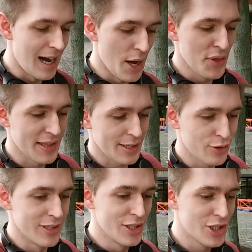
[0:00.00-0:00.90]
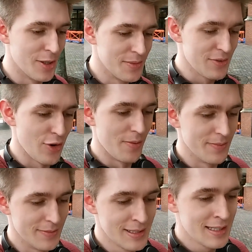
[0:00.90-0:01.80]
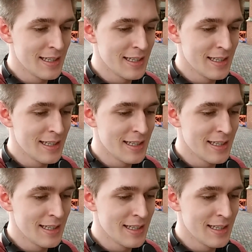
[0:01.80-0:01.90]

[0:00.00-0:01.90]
I think that cringe comes from